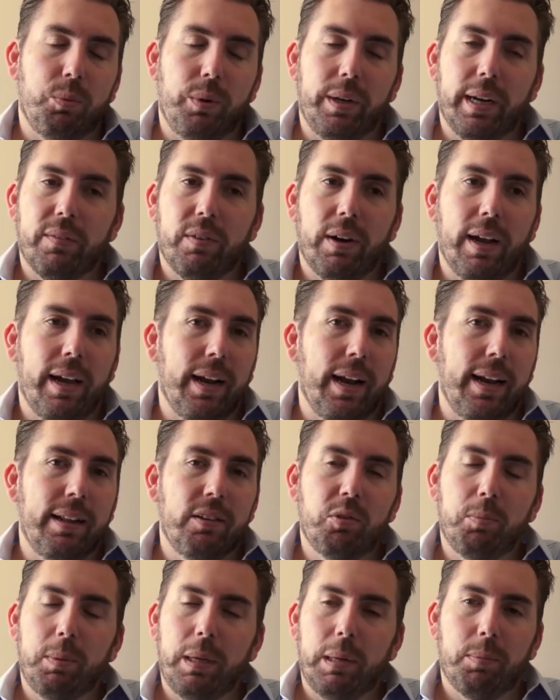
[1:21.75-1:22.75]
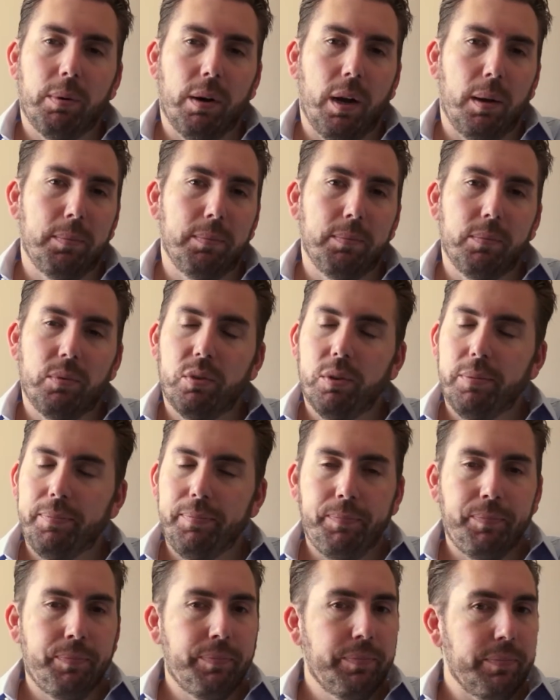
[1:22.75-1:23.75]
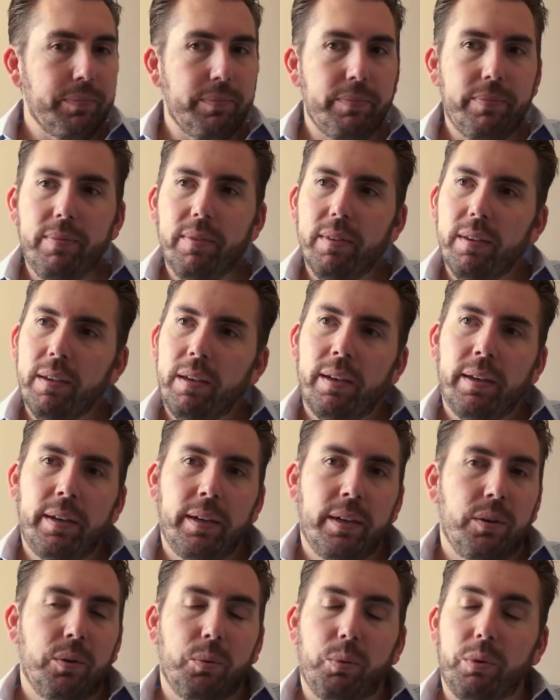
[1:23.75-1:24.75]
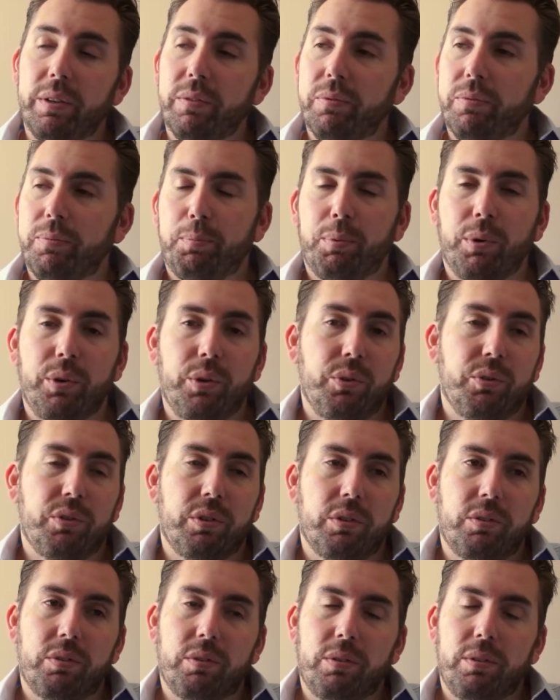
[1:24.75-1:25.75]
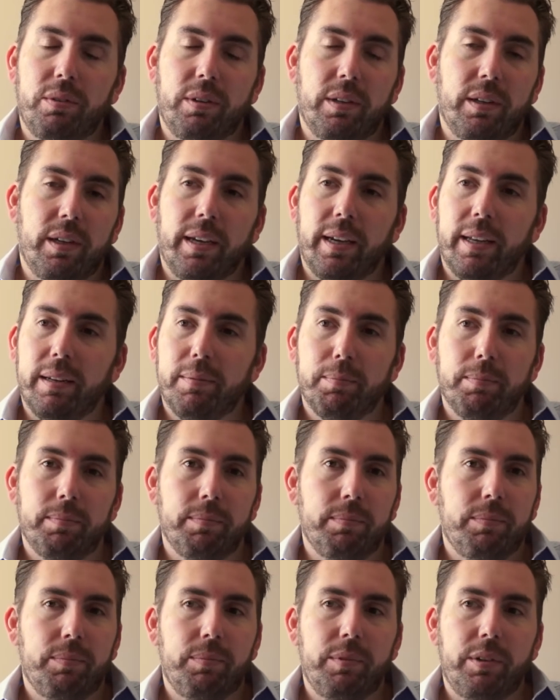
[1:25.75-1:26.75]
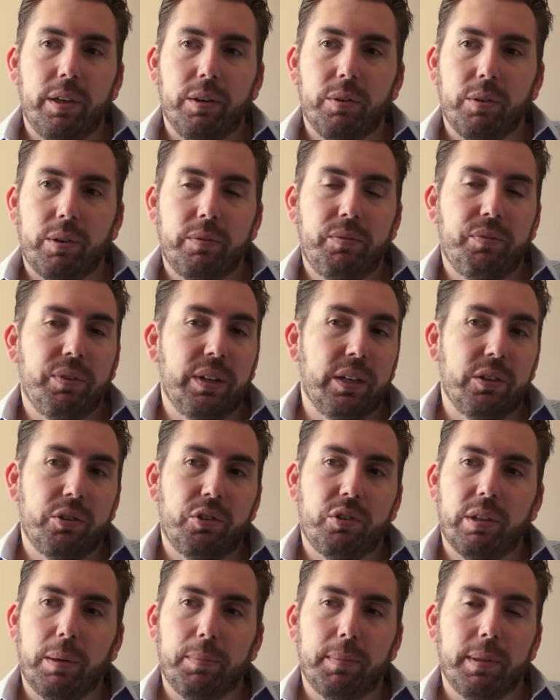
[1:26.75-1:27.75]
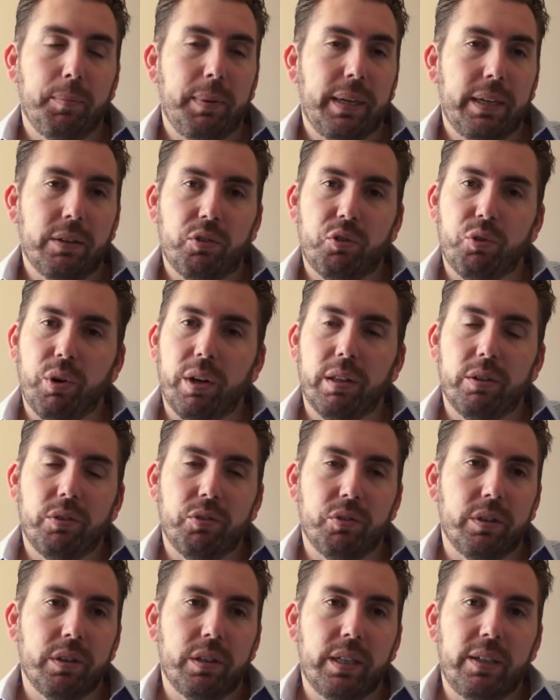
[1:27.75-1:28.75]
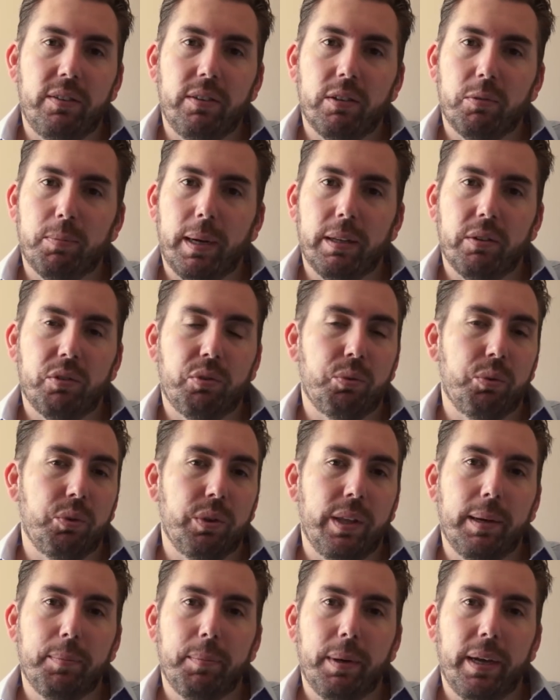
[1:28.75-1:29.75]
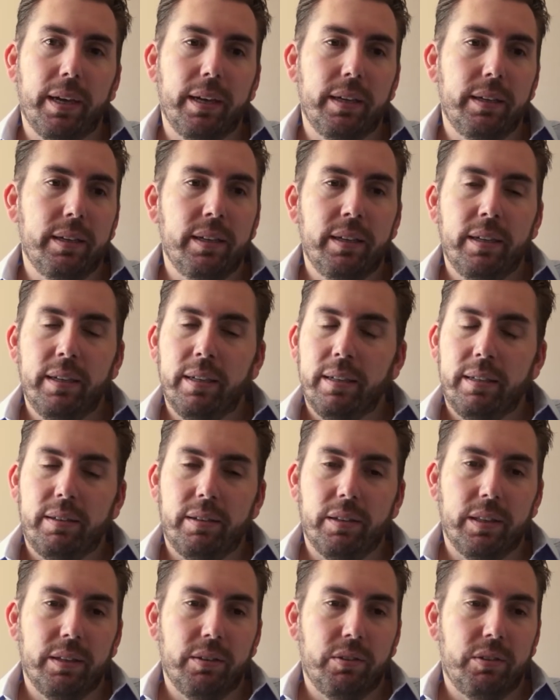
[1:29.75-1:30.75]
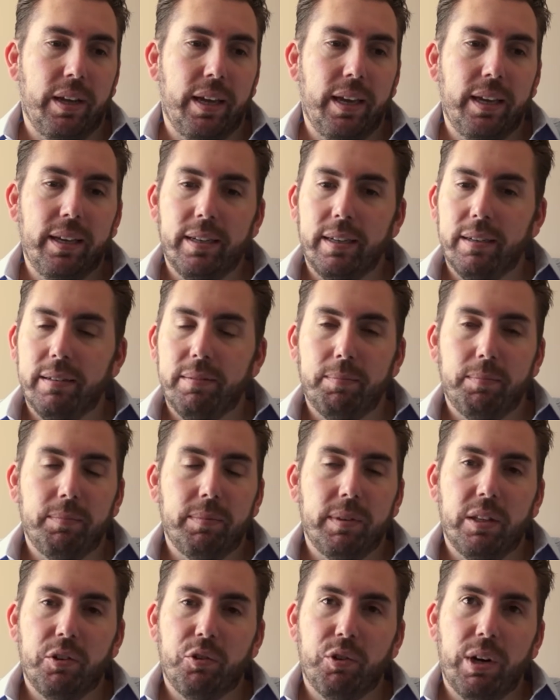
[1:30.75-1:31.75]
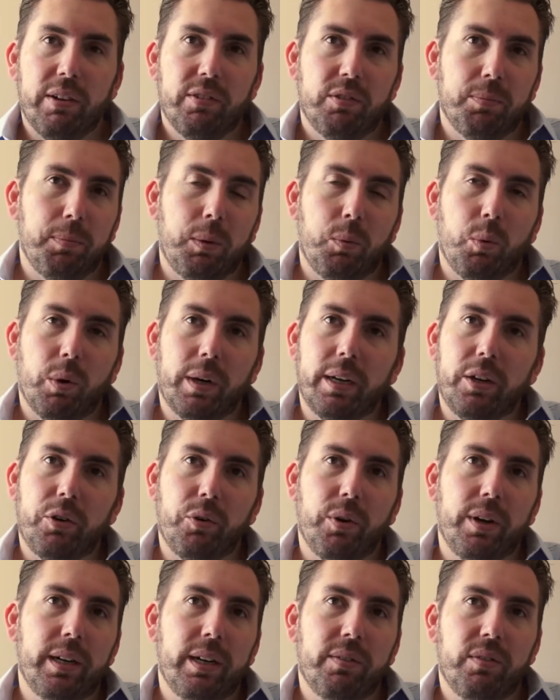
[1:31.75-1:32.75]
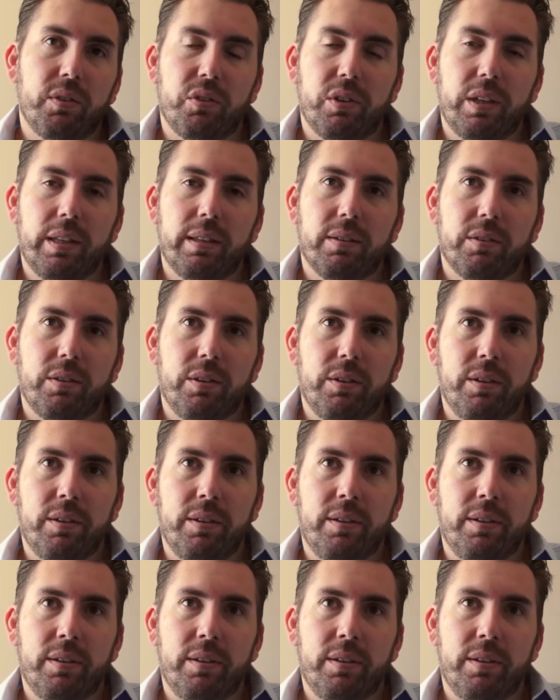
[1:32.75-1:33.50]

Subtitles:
We never had any speed problems. We've produced and finished some of the biggest trailers and T-spots through that bay to this day, and the drives have been working great ever since.